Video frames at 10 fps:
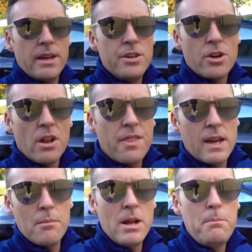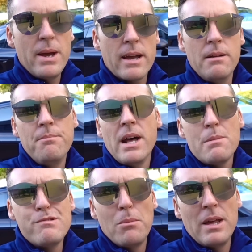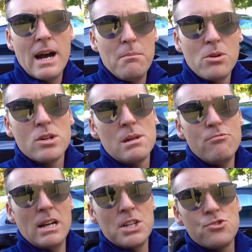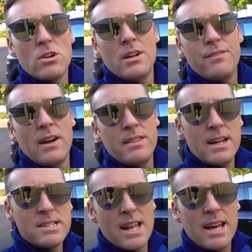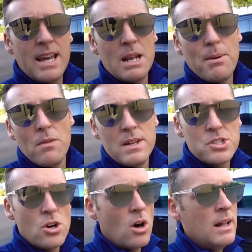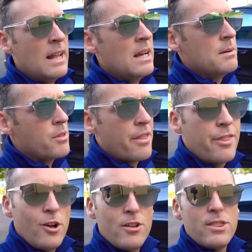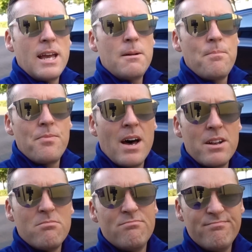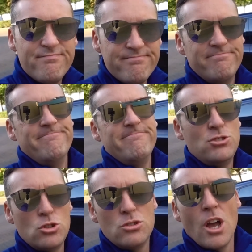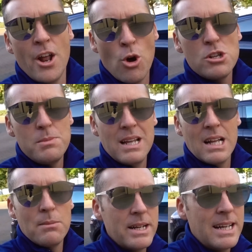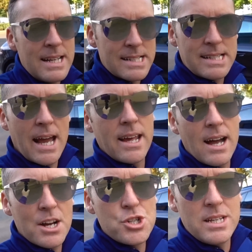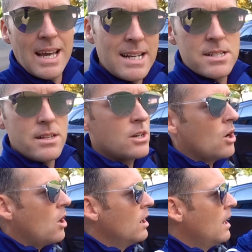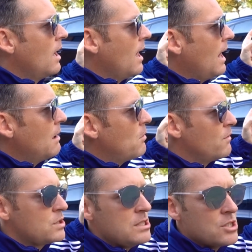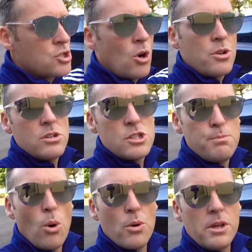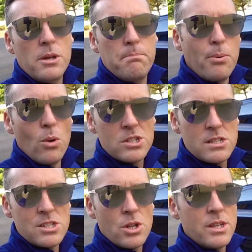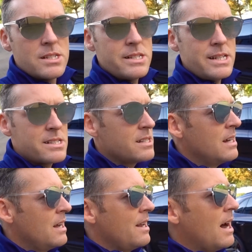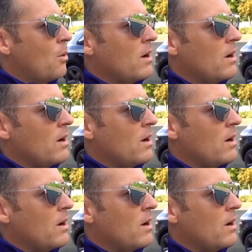you're going to think I'm nitpicking, and I probably am because I'm really struggling to find things that I hate about this car. But the third thing that annoys me a little bit is getting actually into the car. Obviously it's got sporty bolsters on the seats. Now